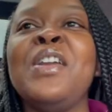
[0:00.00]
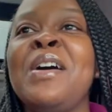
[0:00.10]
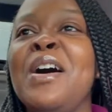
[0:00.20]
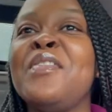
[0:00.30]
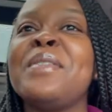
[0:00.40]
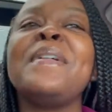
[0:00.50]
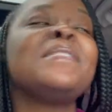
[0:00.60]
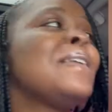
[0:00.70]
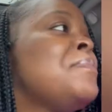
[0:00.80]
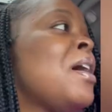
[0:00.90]
all over the place,
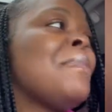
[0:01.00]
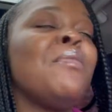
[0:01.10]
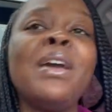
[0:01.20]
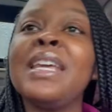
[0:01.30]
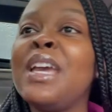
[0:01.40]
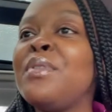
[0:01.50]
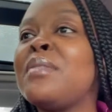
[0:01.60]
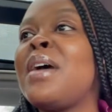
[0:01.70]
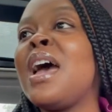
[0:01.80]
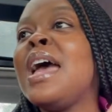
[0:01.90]
but I'm on my way to get one of
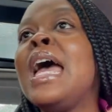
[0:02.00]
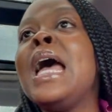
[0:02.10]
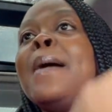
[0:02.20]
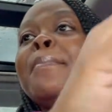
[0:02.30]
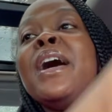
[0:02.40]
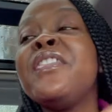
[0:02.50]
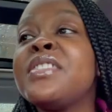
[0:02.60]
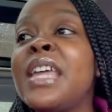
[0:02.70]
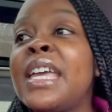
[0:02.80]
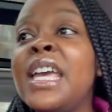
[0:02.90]
my Mother's
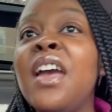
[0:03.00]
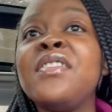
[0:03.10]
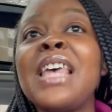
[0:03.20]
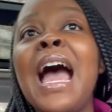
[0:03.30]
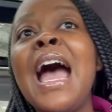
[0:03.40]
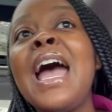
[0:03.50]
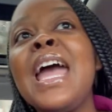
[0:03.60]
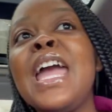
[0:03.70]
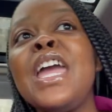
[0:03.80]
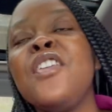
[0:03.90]
Day gifts.
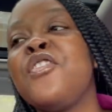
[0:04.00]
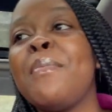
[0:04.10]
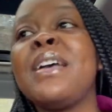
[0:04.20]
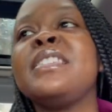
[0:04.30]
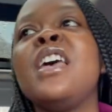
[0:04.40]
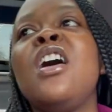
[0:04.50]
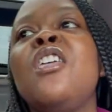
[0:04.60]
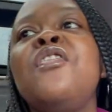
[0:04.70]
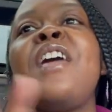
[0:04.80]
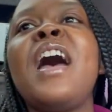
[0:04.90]
I, for
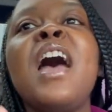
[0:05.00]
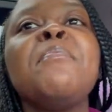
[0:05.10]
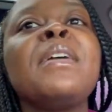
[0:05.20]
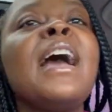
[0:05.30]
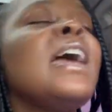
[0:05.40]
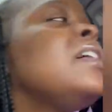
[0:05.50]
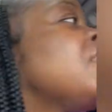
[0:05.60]
myself, I'm kind of